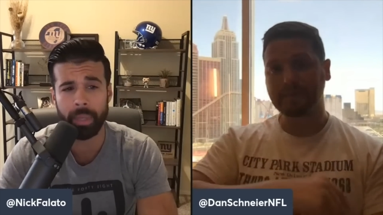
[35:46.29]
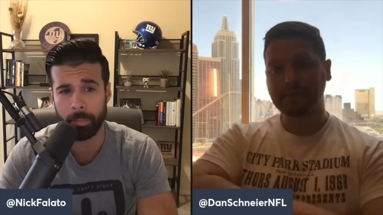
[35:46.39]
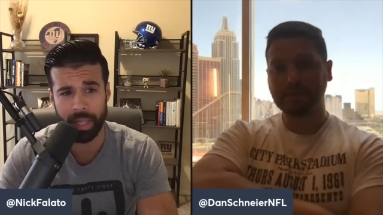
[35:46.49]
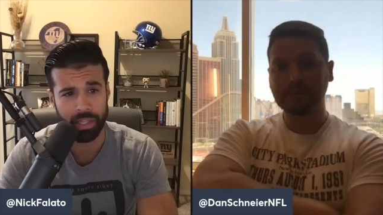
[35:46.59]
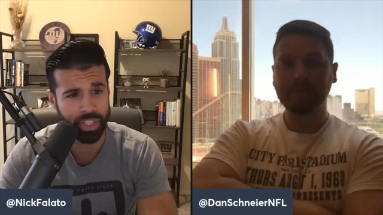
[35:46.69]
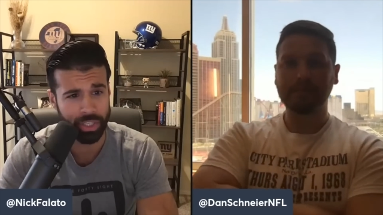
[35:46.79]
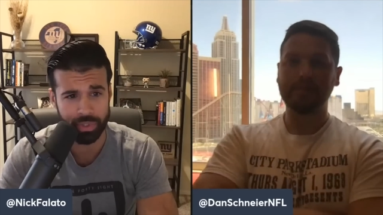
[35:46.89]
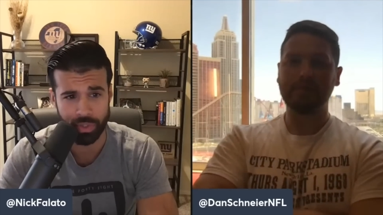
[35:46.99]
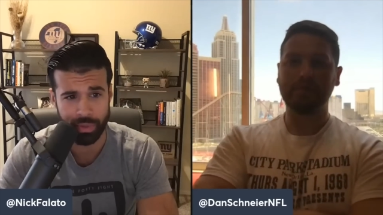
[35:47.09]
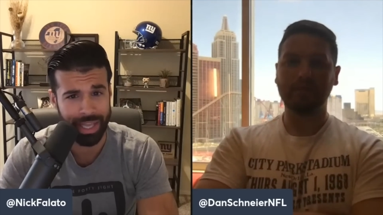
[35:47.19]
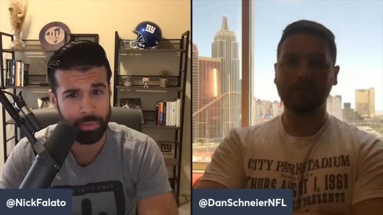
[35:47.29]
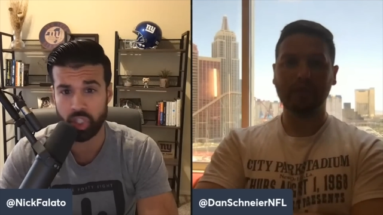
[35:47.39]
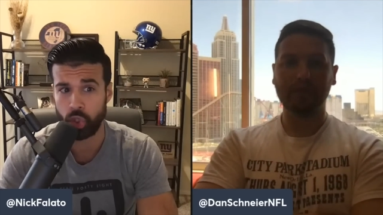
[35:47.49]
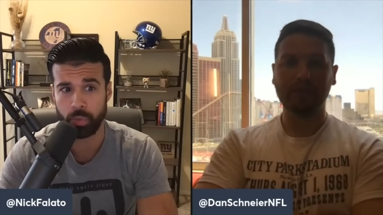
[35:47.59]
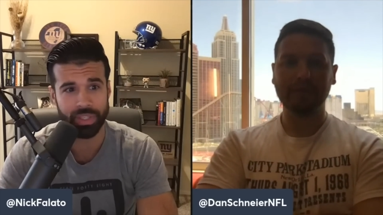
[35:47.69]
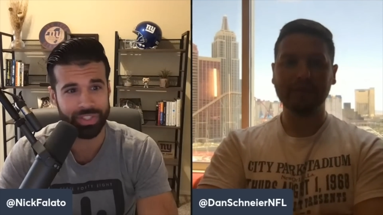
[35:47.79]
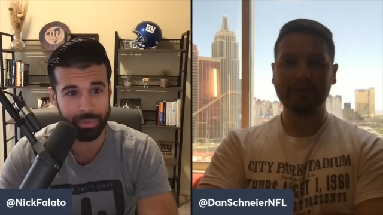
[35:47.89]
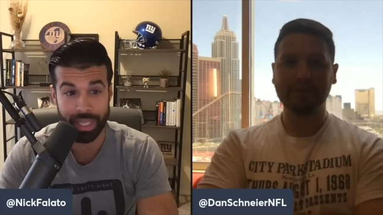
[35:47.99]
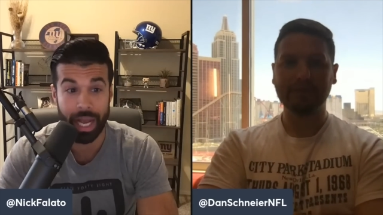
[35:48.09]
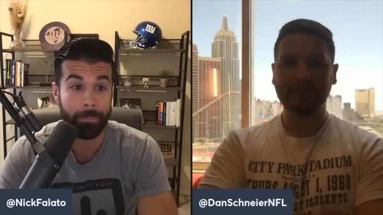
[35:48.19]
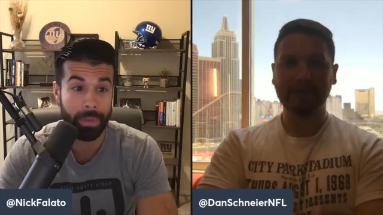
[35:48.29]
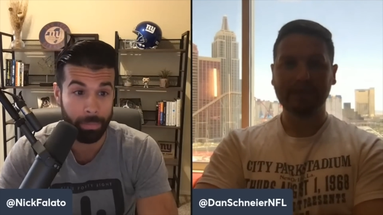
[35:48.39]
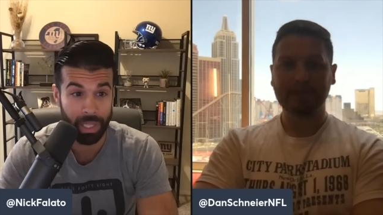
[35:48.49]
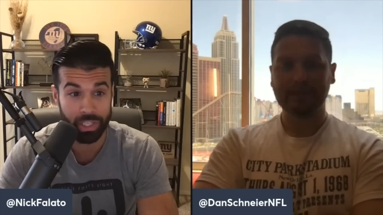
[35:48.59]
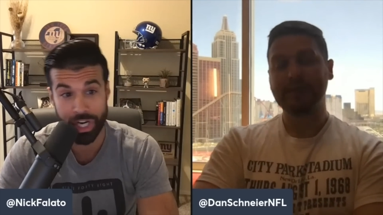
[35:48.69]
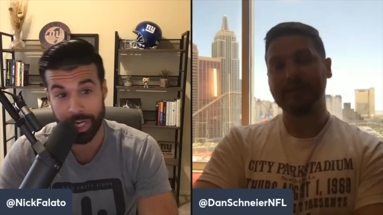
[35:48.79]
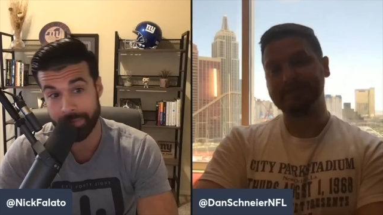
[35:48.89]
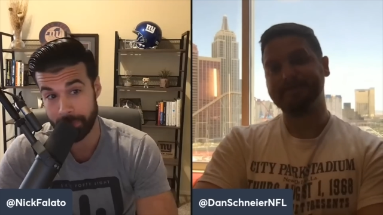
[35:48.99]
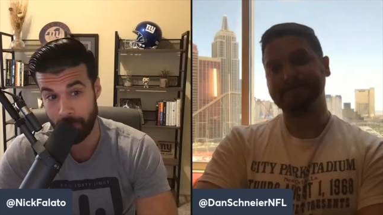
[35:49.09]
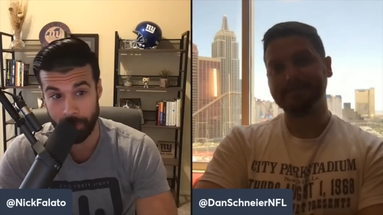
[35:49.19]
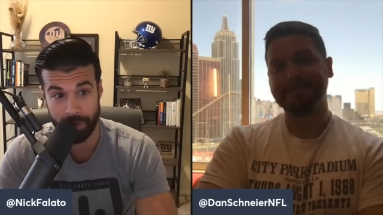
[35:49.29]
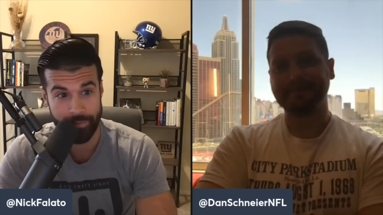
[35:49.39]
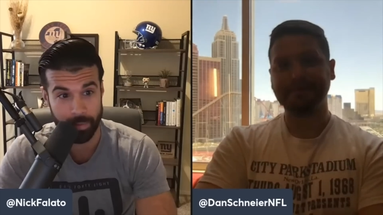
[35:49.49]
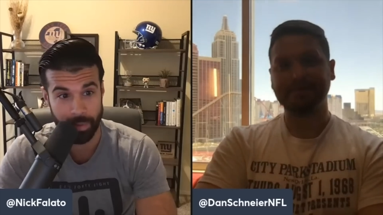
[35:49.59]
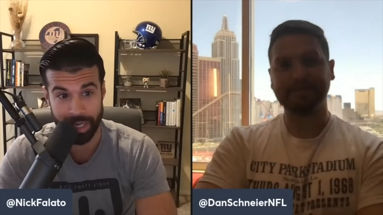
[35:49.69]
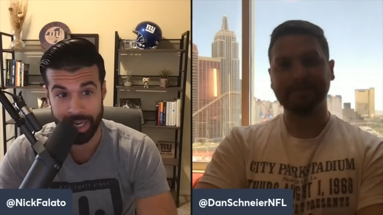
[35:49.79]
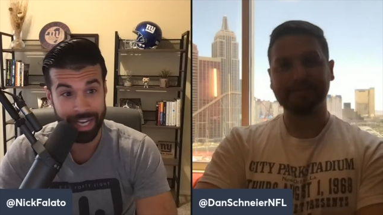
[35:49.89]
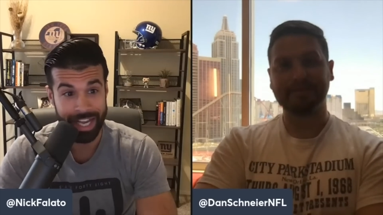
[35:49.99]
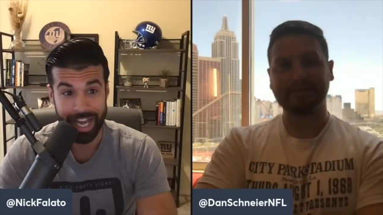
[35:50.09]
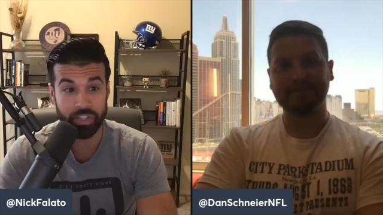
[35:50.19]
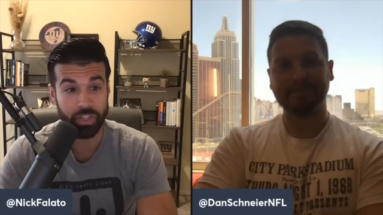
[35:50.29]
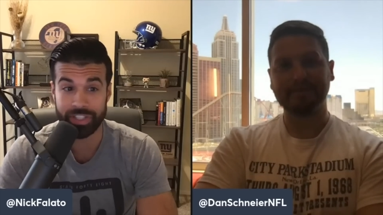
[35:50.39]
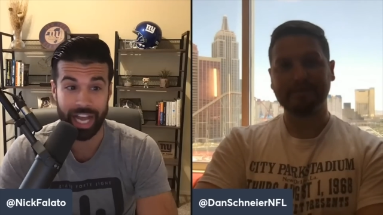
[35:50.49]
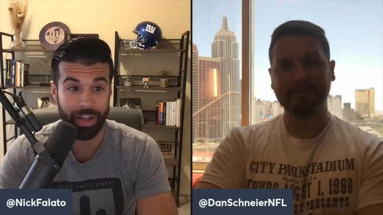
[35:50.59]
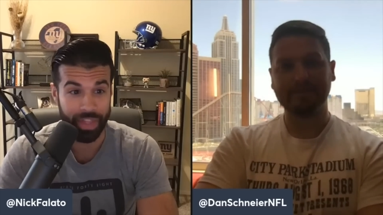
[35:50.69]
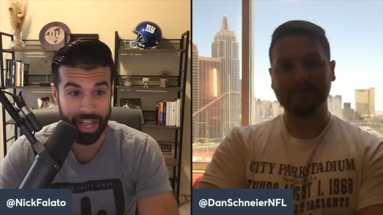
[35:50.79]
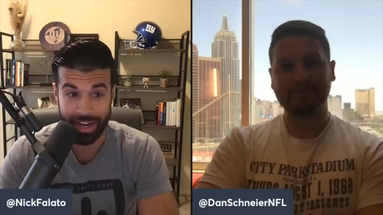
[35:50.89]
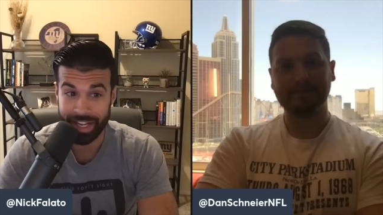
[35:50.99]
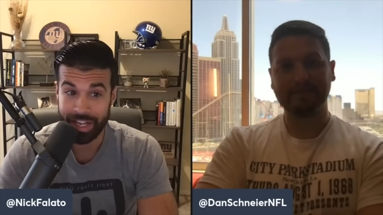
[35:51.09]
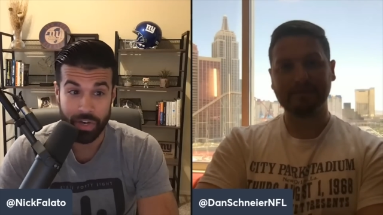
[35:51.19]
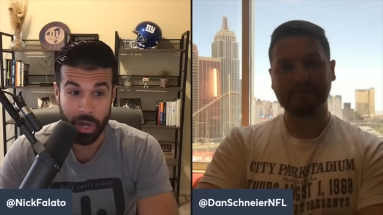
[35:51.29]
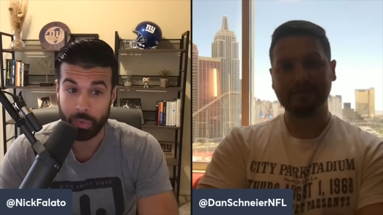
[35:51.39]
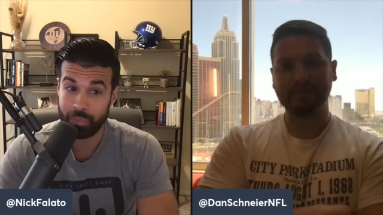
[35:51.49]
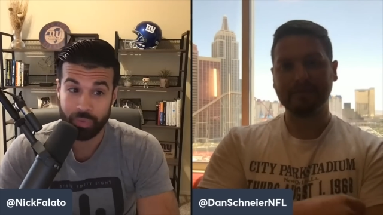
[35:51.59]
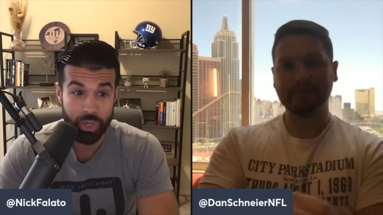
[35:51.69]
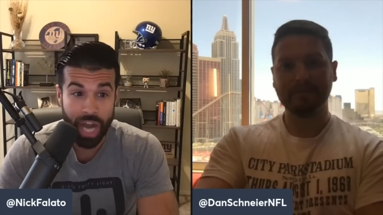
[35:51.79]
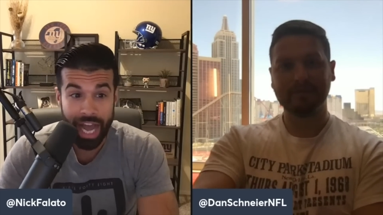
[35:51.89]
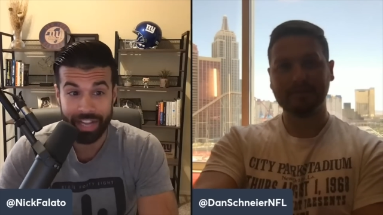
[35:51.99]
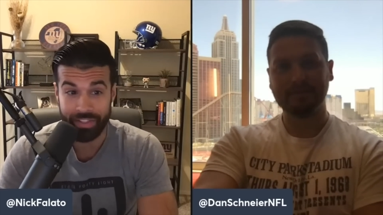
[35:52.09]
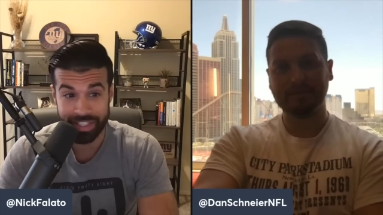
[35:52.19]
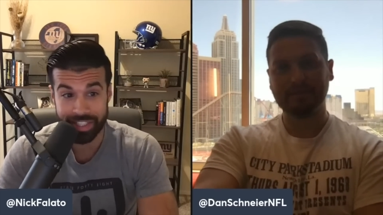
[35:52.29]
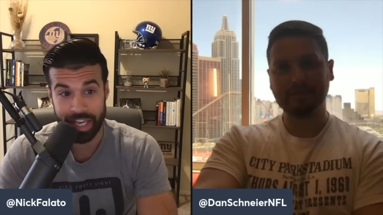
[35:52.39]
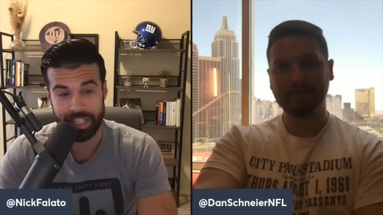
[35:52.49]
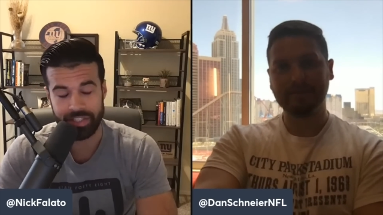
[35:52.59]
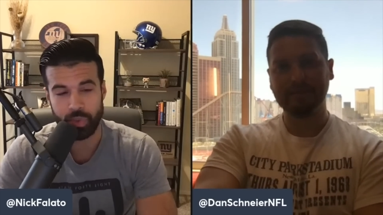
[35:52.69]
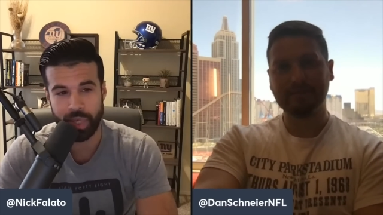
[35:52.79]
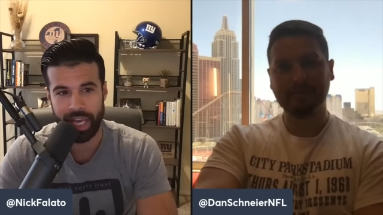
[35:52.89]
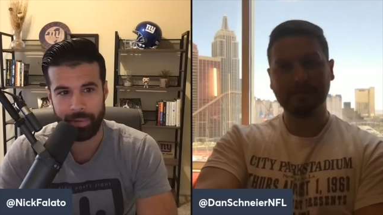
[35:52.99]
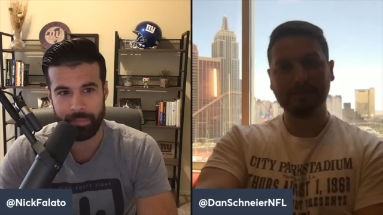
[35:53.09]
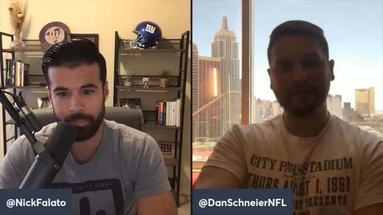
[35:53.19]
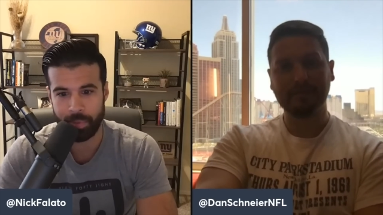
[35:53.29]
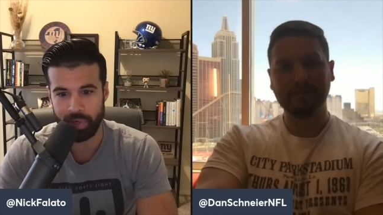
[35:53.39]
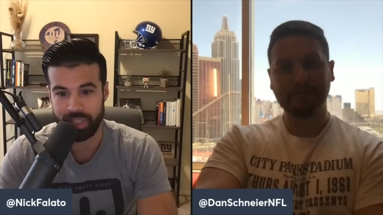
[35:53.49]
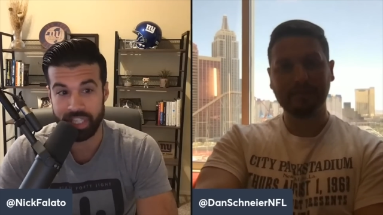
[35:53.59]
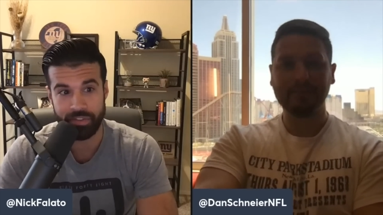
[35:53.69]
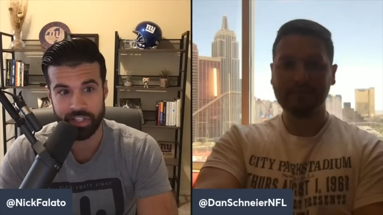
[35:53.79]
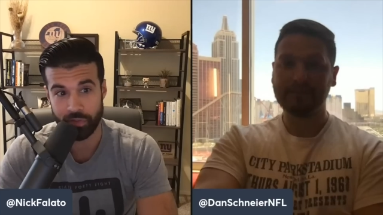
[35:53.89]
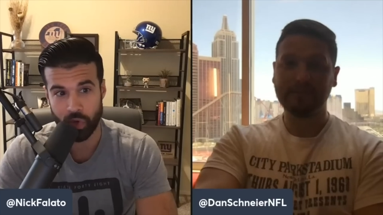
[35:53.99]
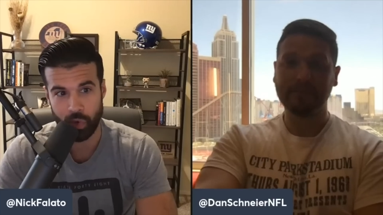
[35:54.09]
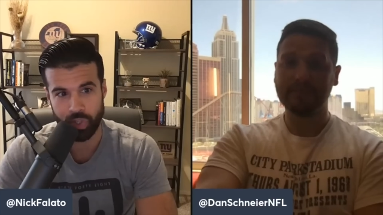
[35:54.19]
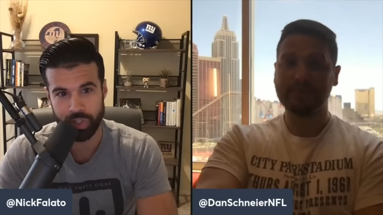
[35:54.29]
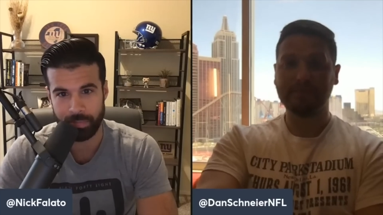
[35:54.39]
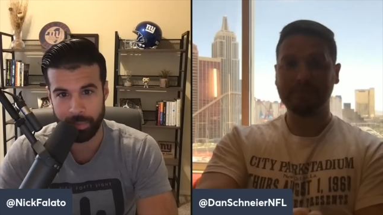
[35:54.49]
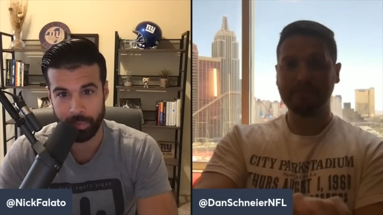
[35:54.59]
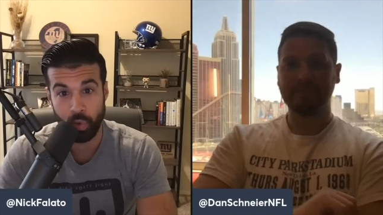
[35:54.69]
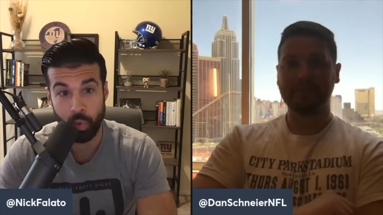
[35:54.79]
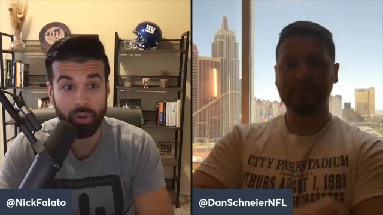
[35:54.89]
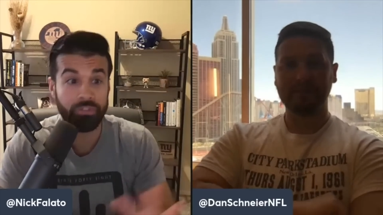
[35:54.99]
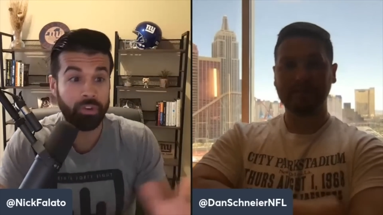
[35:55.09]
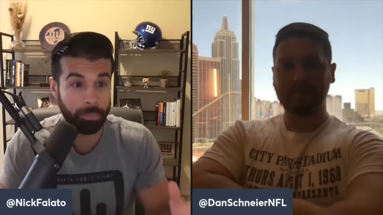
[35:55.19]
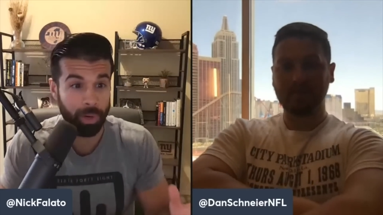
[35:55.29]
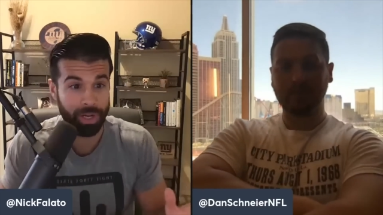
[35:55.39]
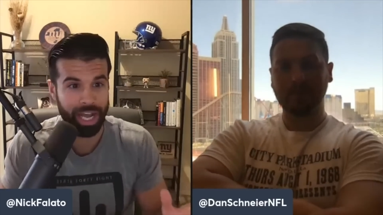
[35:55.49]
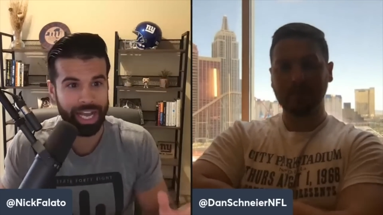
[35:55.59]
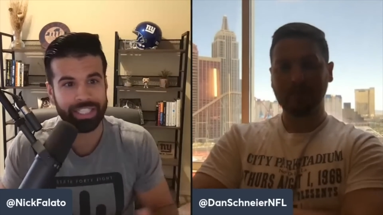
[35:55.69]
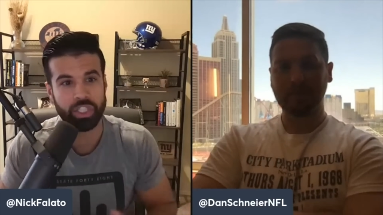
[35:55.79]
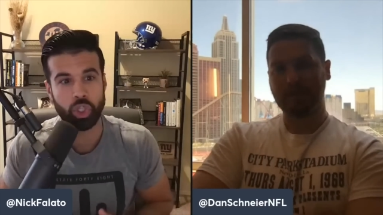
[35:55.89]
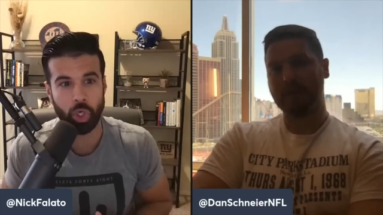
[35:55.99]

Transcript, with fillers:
Speaker 1: Bill Belichick was doing. That was hubris. That was I'm Bill Belichick and I'm smarter than everybody. And it turns out that no, you're not in this case. You can't put defensive coaches and people who are football guys in